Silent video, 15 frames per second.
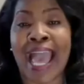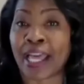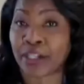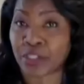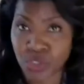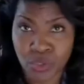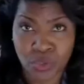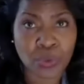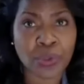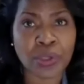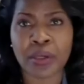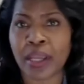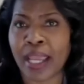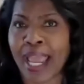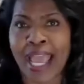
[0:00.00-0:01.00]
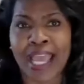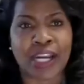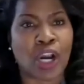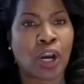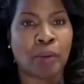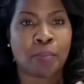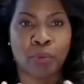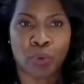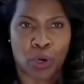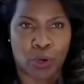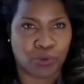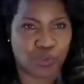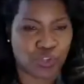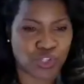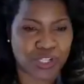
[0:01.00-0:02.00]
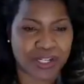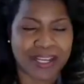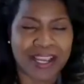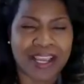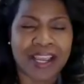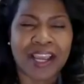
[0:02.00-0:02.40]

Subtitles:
attitude and our approach.